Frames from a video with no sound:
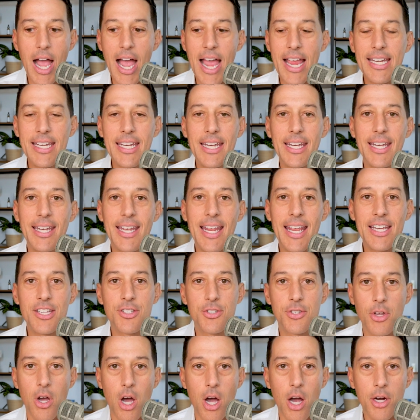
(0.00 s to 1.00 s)
I needed a
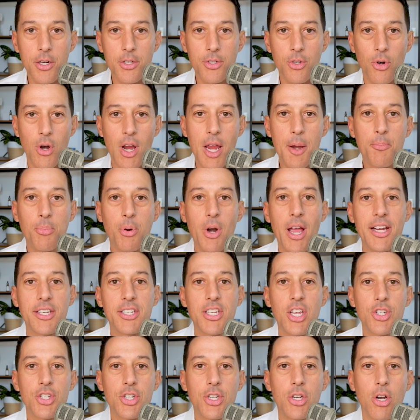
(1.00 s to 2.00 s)
doctor, a
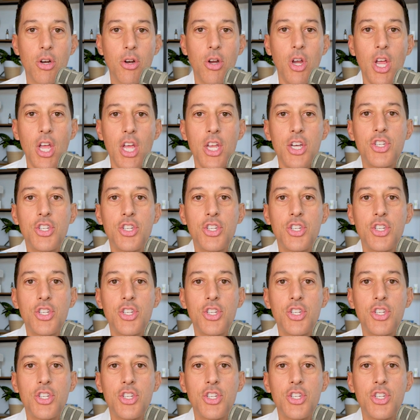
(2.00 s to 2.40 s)
practitioner